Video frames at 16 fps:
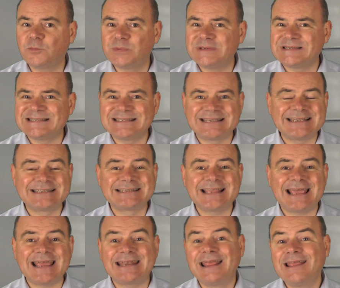of businesses
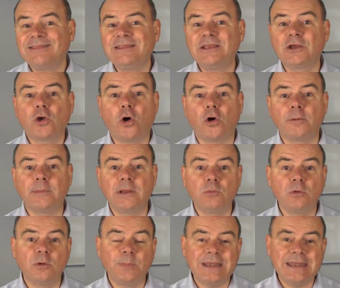said the economy
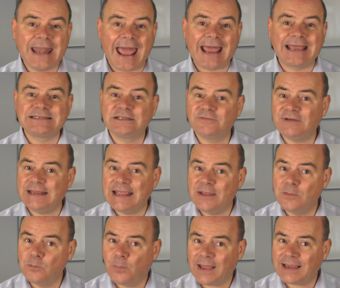would be negatively
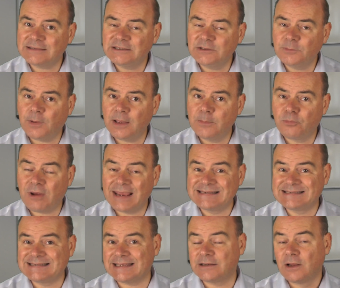impacted by
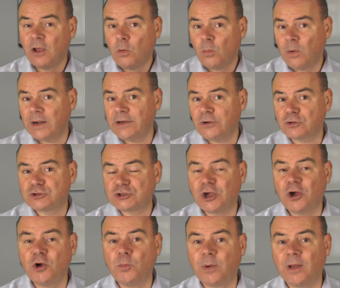Brexit. Well, in
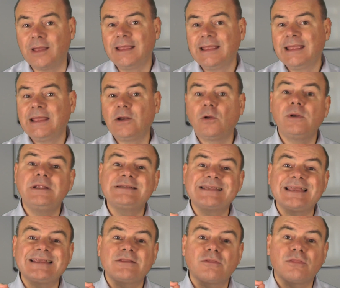October, it only
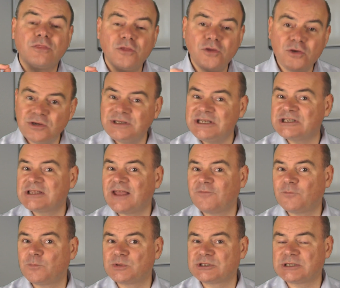said that
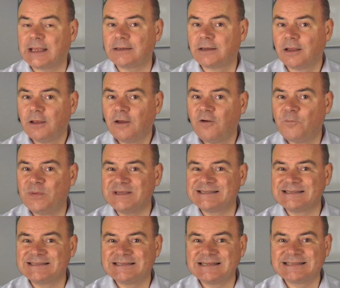37% of
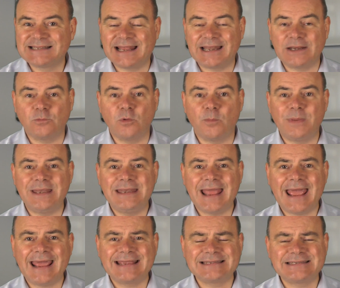businesses said it would be
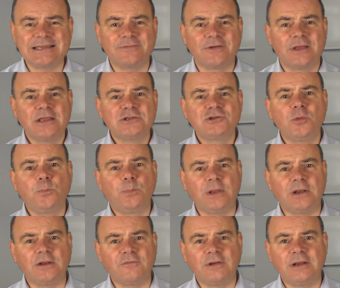negative. So a
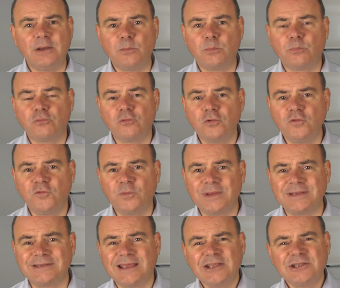bit of an improvement.